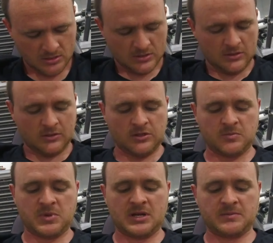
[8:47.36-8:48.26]
you know, you
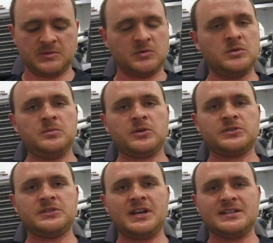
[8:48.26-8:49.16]
pick up some cool
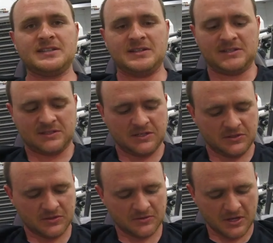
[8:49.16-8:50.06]
merchandise like this
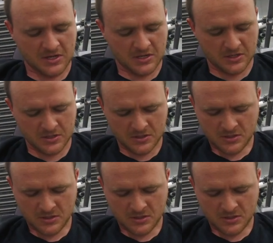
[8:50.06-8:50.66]
t-shirt right here.